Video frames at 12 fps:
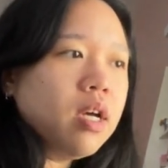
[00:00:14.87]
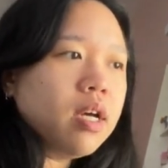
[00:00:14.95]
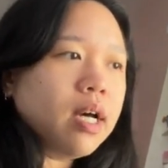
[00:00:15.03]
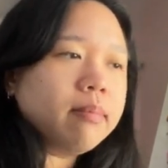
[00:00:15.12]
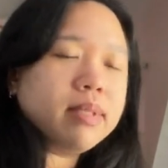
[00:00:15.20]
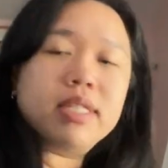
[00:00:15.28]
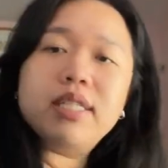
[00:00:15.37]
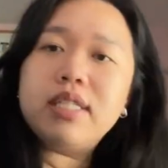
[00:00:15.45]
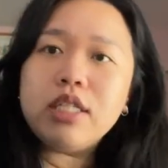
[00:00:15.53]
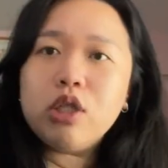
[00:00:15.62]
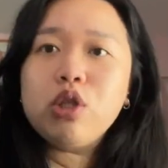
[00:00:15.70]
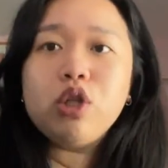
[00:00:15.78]
I'm
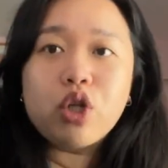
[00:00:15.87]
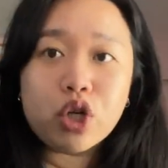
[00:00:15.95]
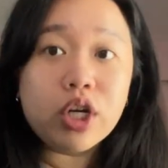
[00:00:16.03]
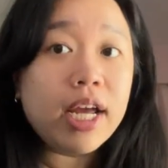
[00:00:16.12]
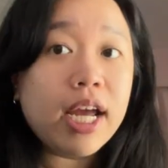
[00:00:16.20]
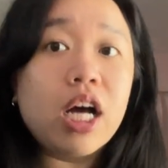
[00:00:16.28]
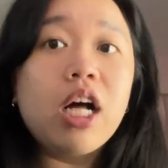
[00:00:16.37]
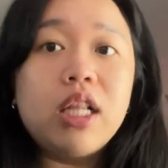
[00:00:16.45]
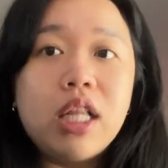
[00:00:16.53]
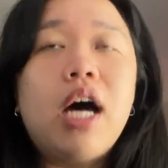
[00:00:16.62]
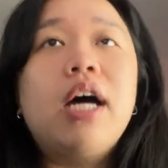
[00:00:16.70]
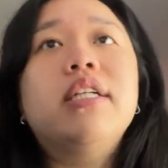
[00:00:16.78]
still learning a
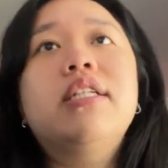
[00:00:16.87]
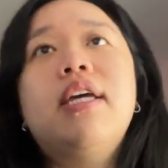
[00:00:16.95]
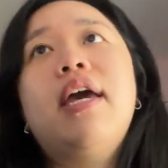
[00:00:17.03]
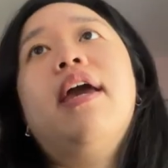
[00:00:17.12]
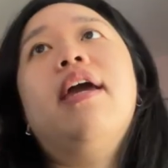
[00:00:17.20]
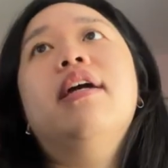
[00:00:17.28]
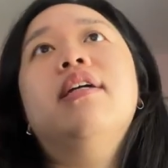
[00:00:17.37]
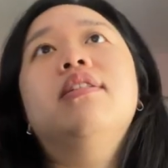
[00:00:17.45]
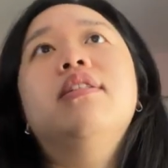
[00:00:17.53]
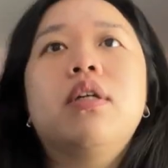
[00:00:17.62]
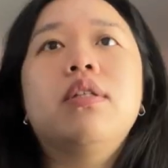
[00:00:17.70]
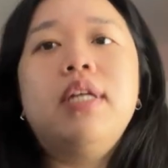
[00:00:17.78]
lot.
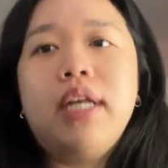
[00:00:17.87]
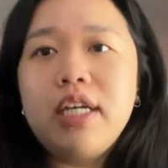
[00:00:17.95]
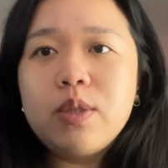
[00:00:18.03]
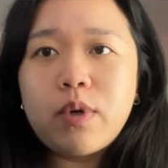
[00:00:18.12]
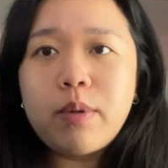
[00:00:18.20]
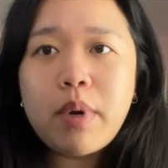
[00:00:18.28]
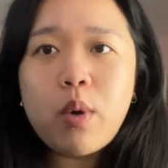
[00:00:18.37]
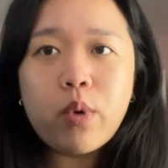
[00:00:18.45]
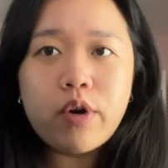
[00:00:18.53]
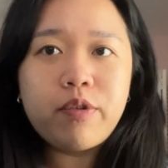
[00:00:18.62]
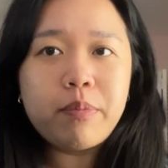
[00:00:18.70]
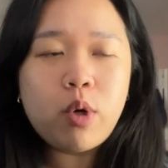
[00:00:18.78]
And today is one of my
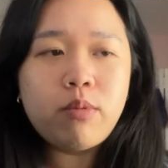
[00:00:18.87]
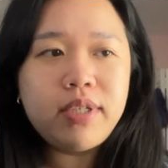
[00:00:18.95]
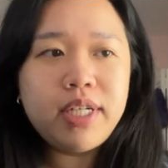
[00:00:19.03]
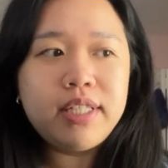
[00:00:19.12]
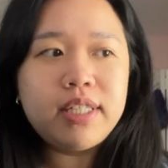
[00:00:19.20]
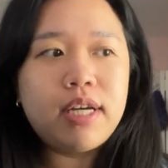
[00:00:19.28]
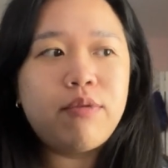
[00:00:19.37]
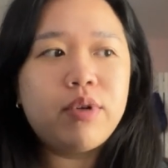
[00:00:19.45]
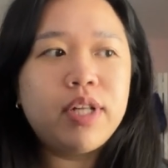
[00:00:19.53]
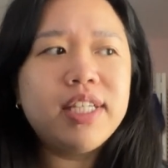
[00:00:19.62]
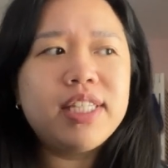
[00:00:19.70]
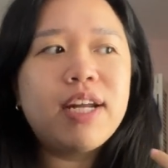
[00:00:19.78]
work from home days. I
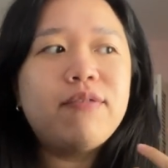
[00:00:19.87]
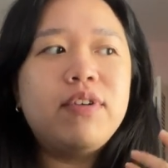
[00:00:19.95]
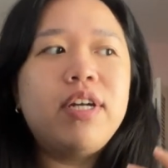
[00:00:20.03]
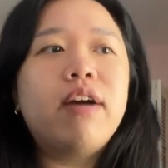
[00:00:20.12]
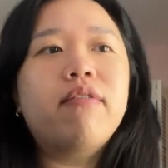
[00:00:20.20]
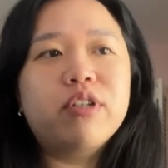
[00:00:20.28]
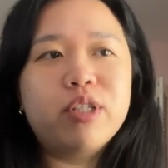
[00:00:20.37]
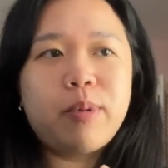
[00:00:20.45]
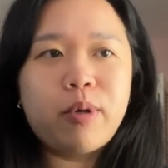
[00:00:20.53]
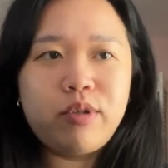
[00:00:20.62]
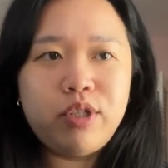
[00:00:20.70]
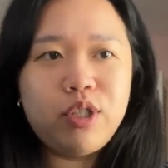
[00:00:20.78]
realized that I've never
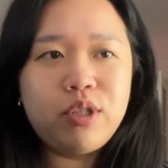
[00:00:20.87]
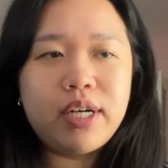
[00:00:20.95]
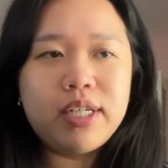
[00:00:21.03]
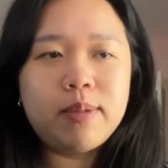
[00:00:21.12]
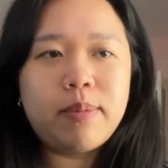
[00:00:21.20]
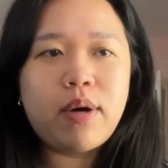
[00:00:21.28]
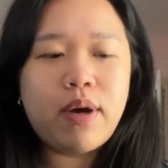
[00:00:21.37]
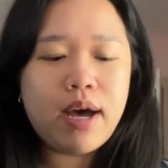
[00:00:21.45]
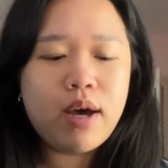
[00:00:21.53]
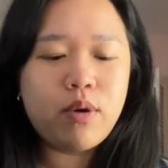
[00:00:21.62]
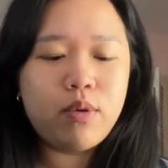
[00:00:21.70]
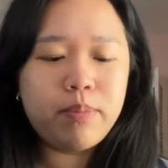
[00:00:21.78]
spoken to you guys about
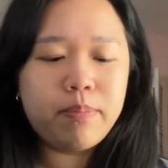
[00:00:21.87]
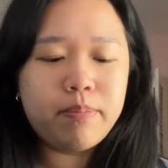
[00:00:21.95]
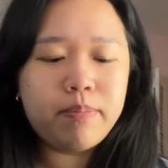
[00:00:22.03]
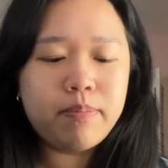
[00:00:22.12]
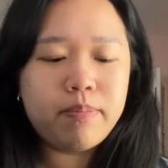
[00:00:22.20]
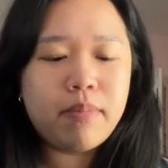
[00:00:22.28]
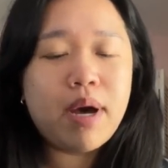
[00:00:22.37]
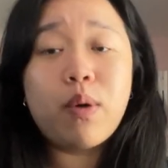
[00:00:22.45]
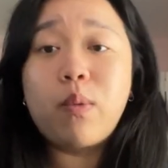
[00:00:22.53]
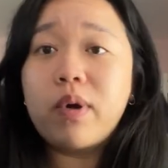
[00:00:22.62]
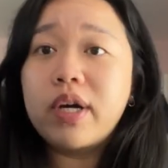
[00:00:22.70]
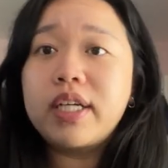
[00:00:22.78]
how my
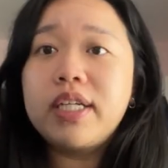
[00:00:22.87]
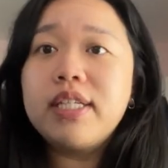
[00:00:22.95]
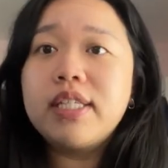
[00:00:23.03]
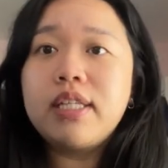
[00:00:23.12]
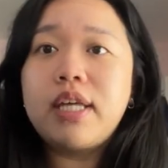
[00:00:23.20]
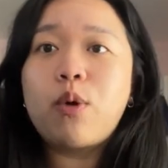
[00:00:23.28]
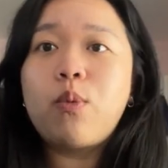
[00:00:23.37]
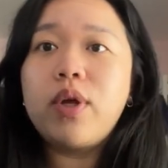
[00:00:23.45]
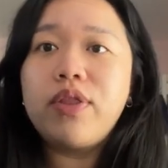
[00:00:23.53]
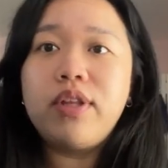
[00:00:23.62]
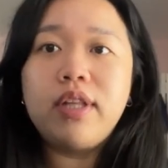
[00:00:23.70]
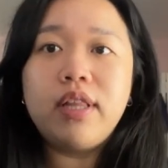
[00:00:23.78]
work is and like
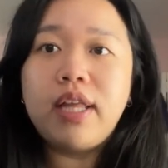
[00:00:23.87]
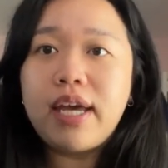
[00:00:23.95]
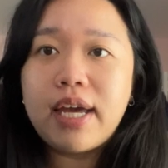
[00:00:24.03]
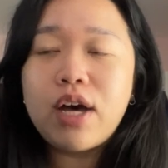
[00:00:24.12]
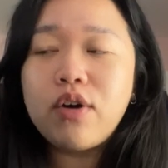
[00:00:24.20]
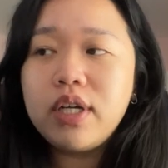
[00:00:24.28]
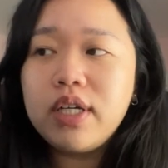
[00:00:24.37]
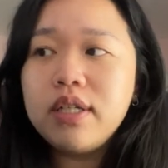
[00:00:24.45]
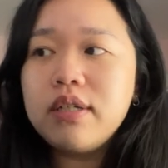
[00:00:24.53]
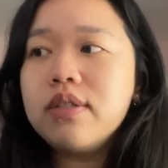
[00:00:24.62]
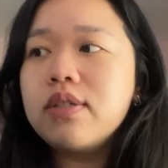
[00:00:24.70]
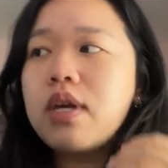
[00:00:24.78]
what the layout
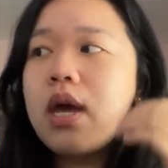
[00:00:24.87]
is,